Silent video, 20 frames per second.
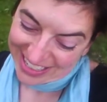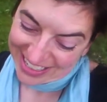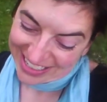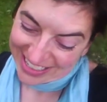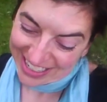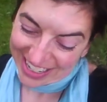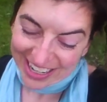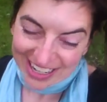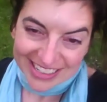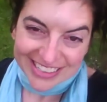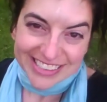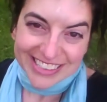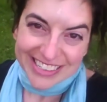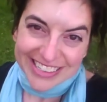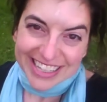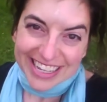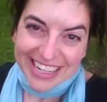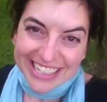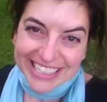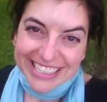Yeah, so
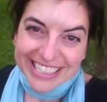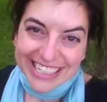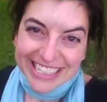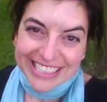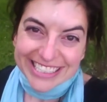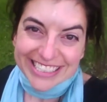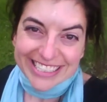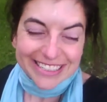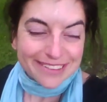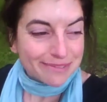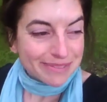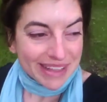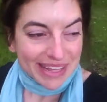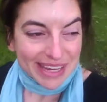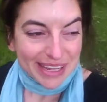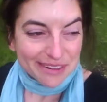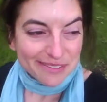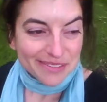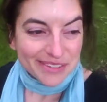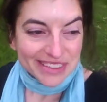that's the
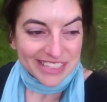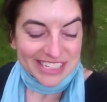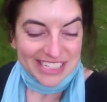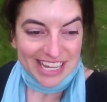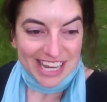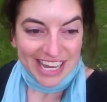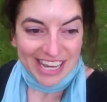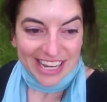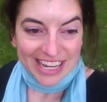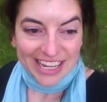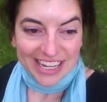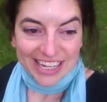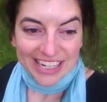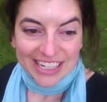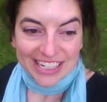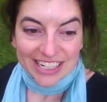plan for the day.